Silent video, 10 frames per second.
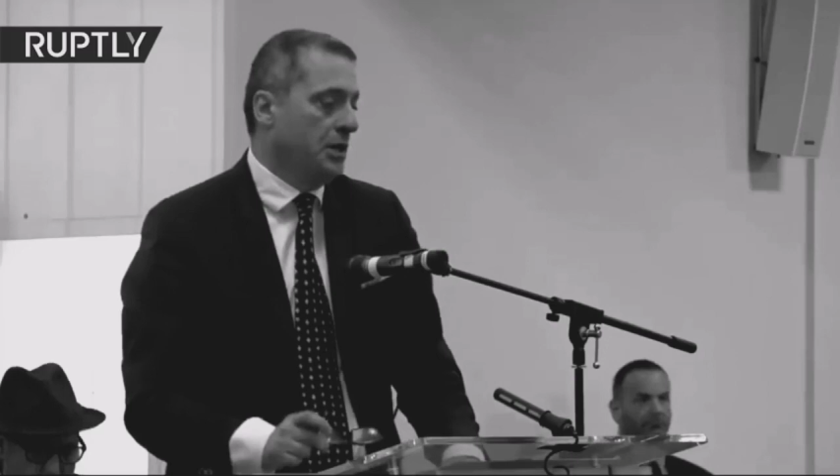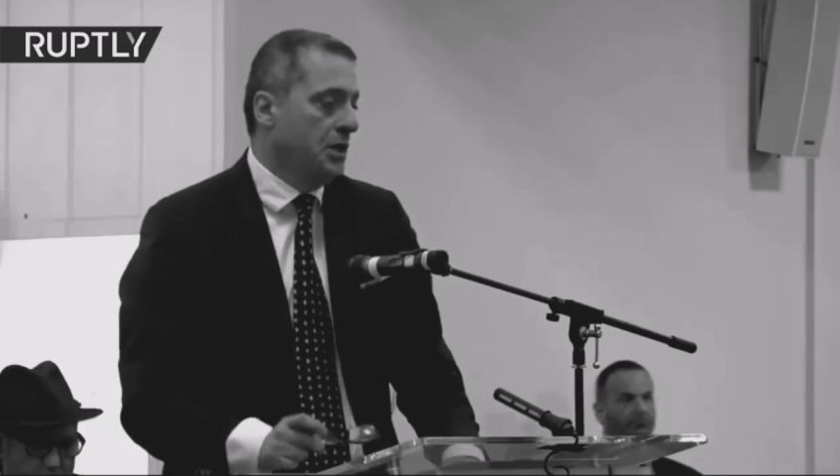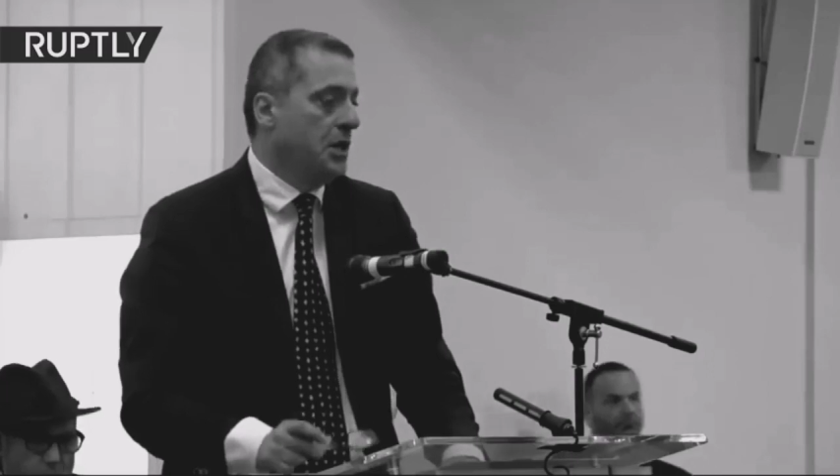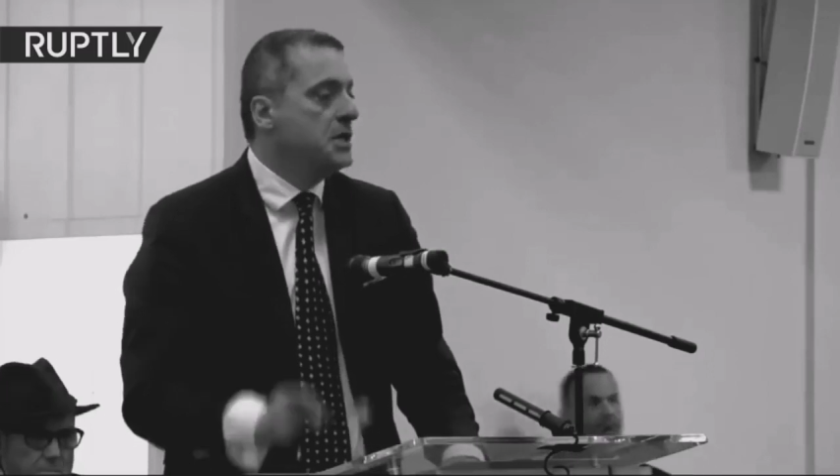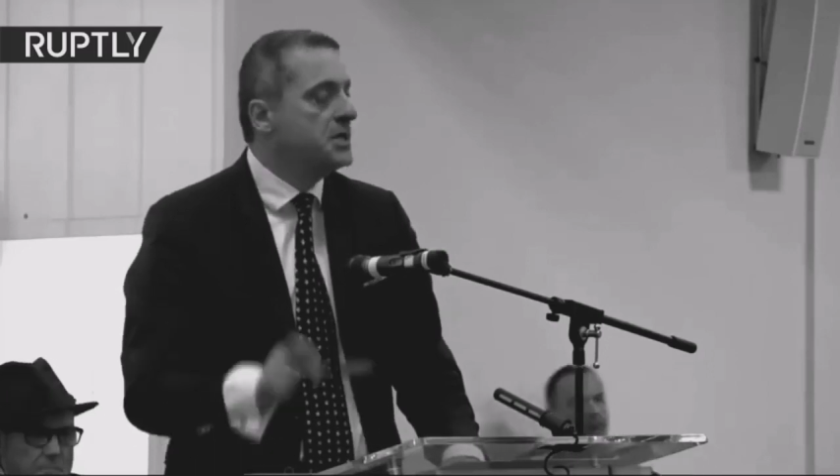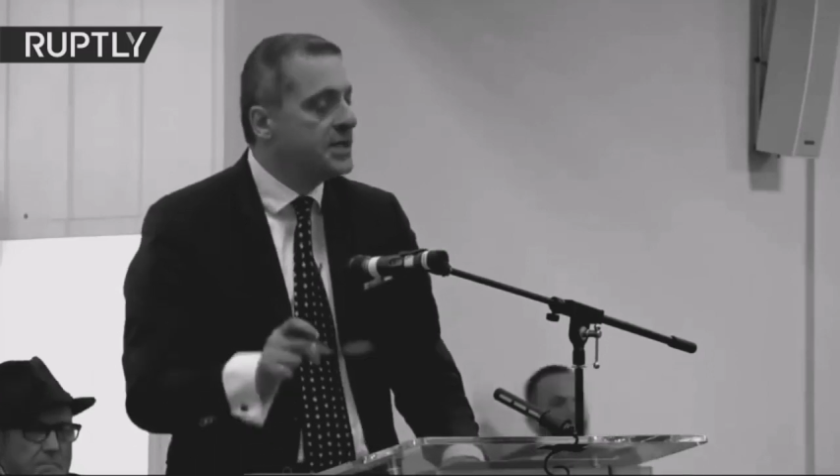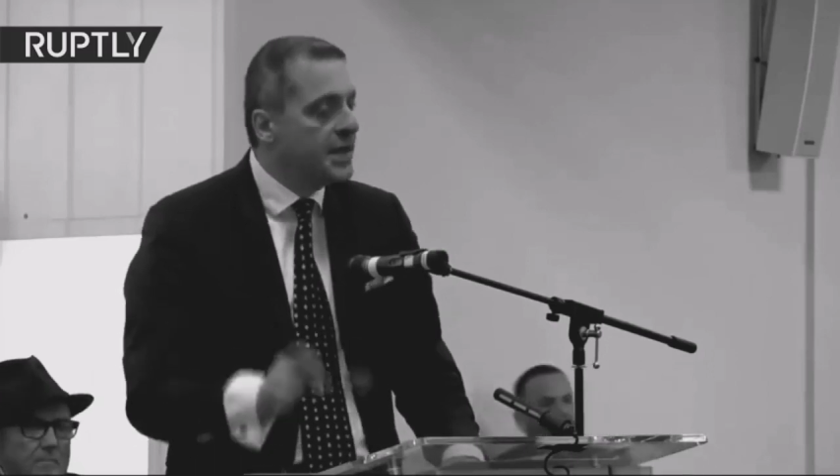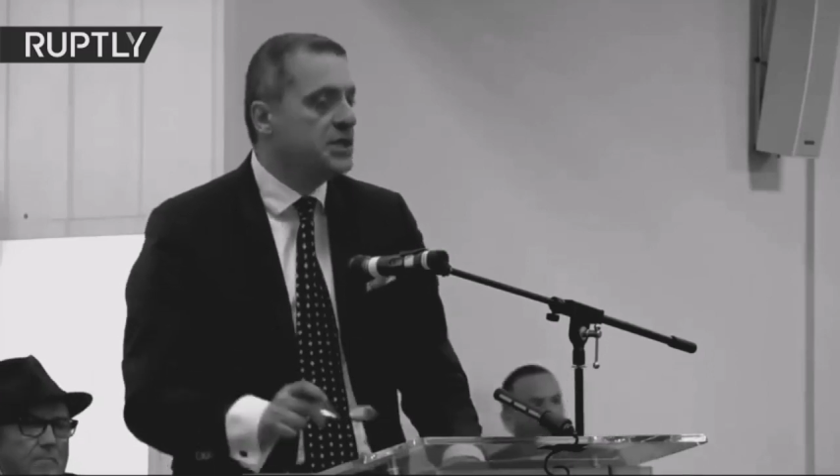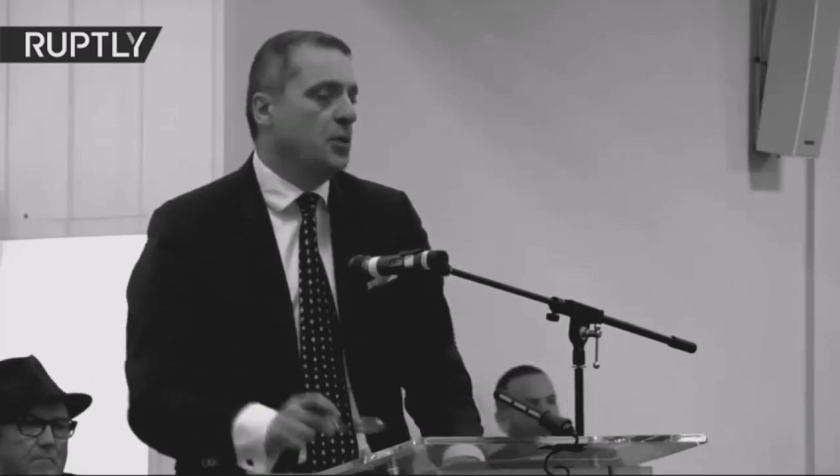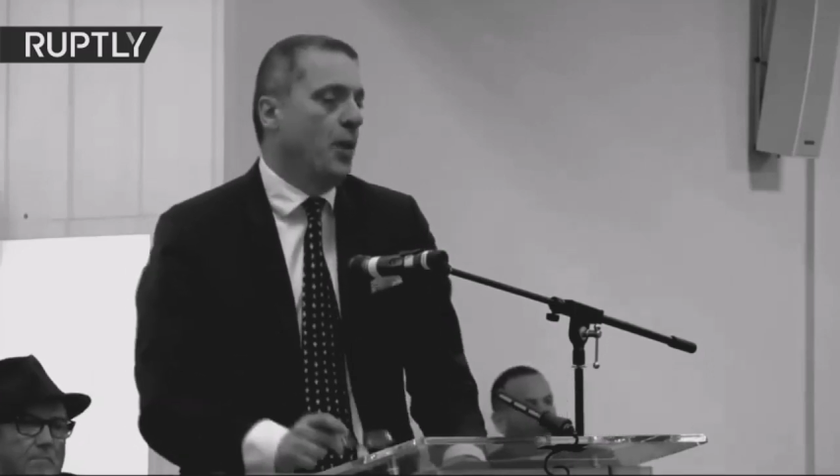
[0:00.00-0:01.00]

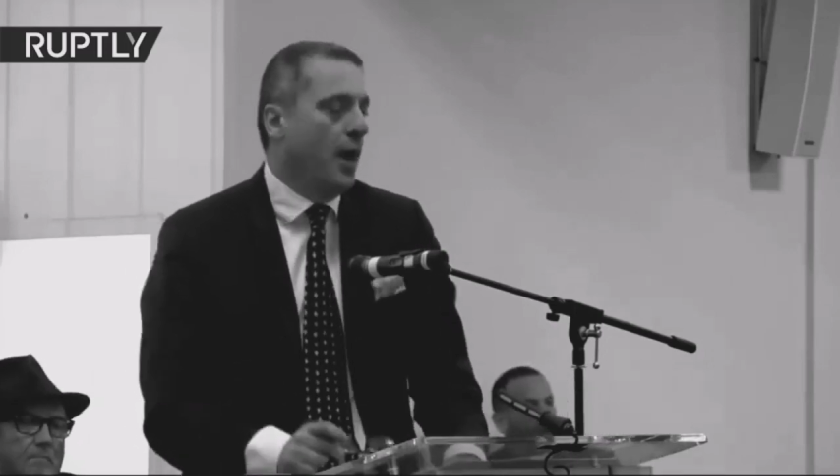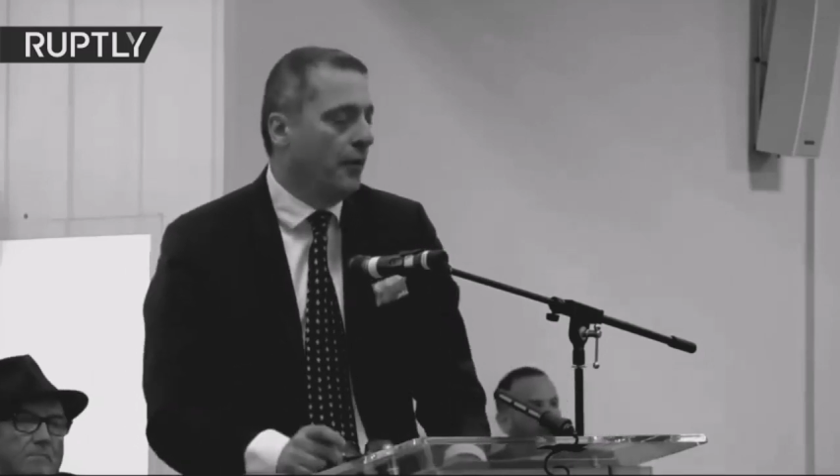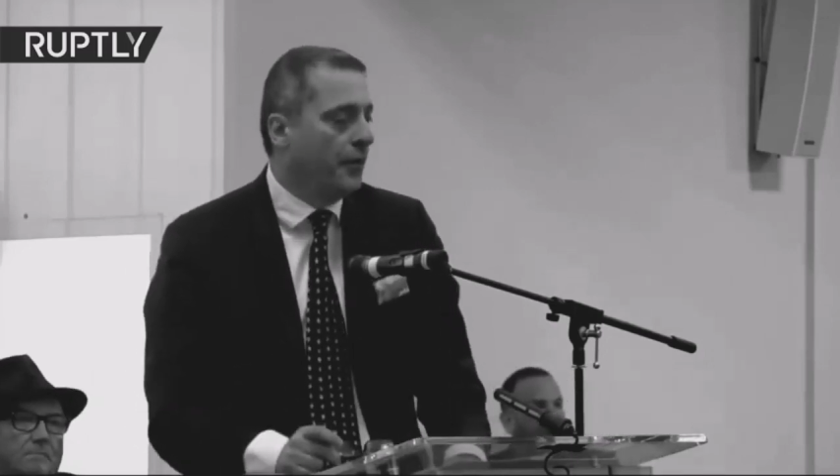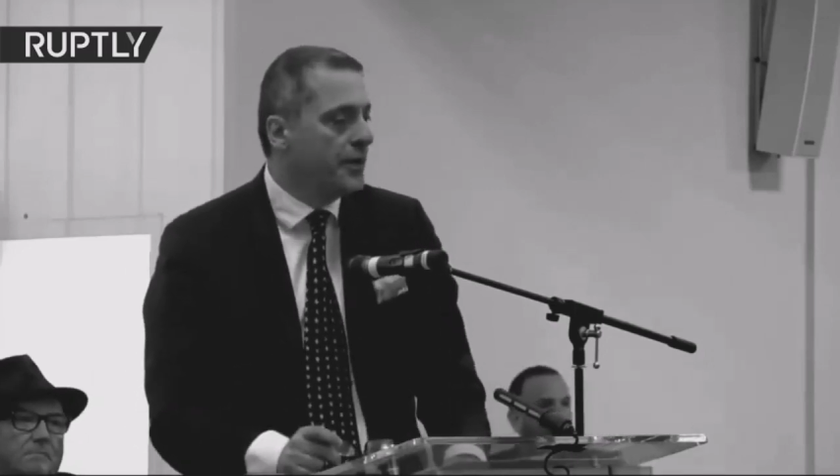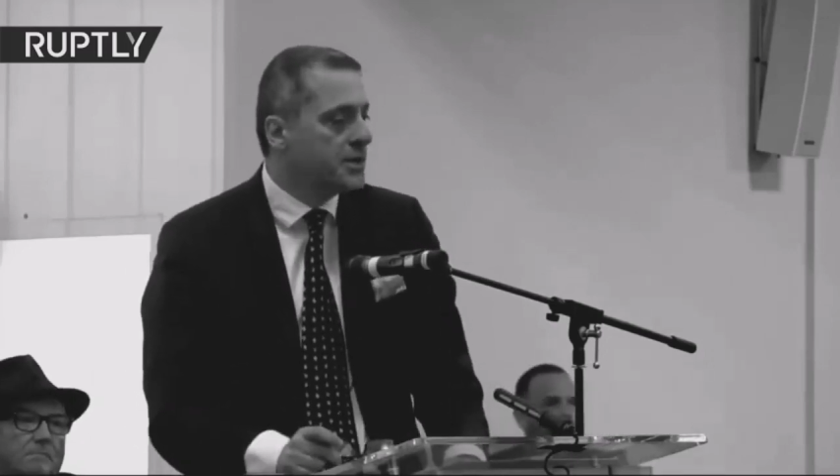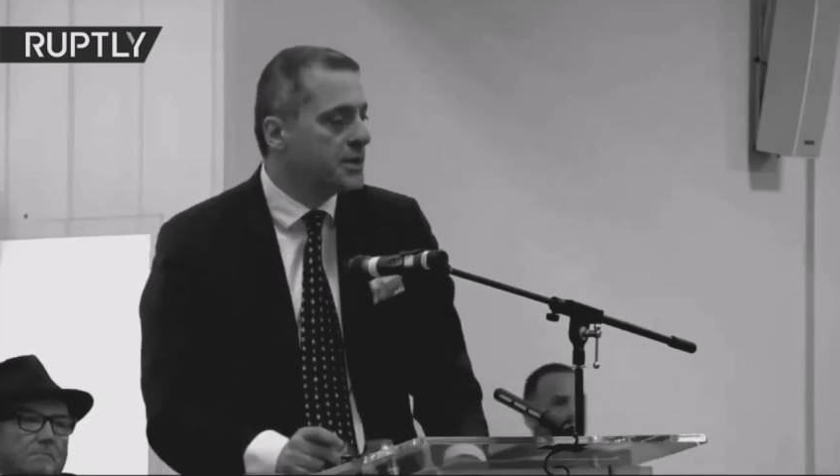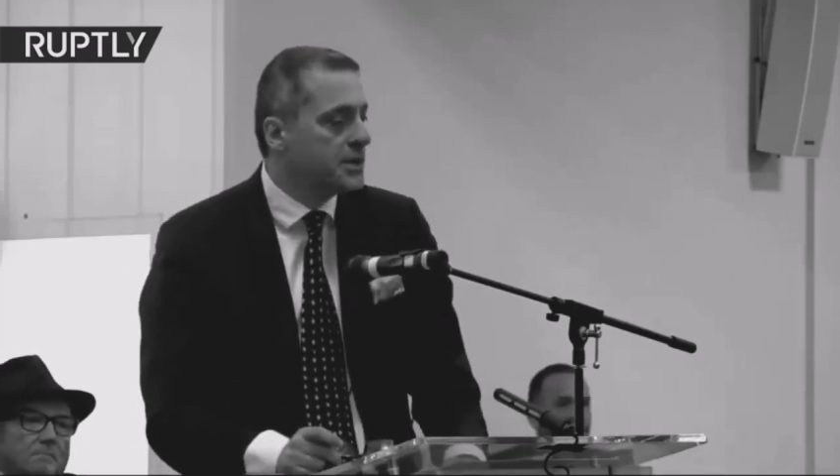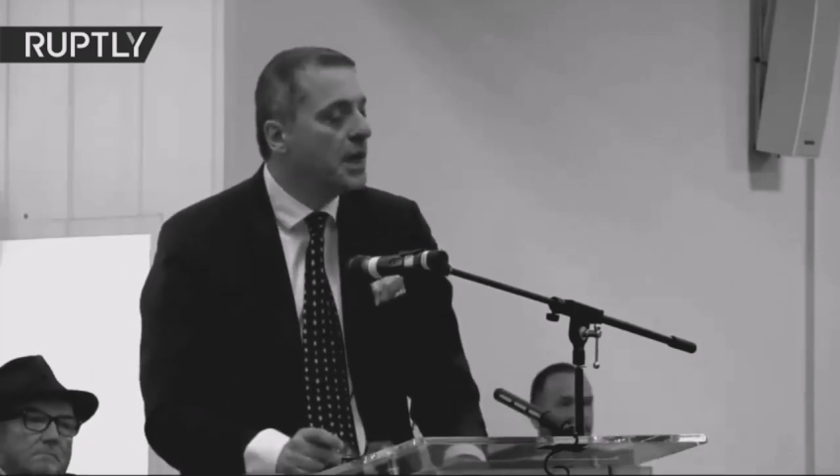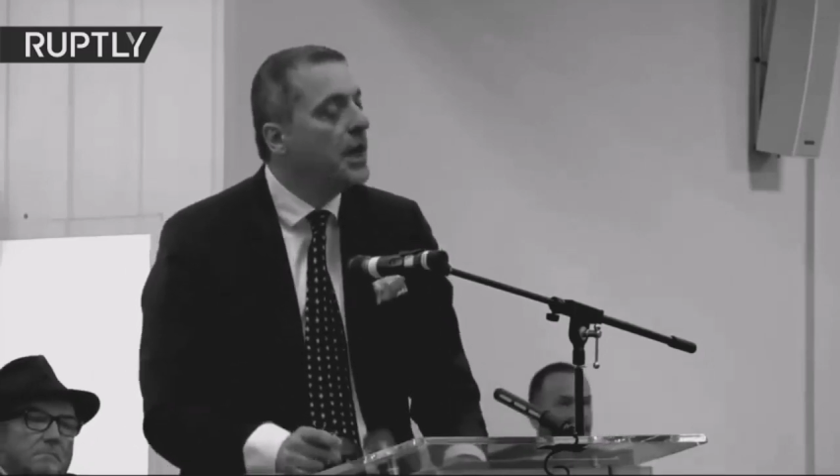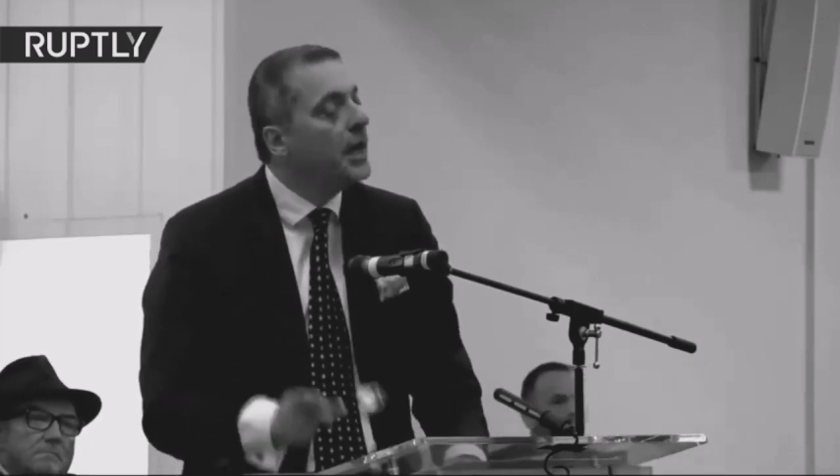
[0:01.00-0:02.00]
says about
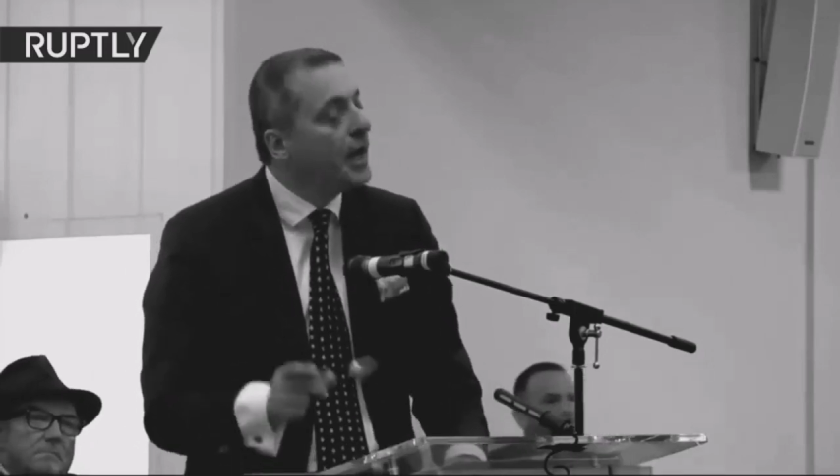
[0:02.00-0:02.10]
this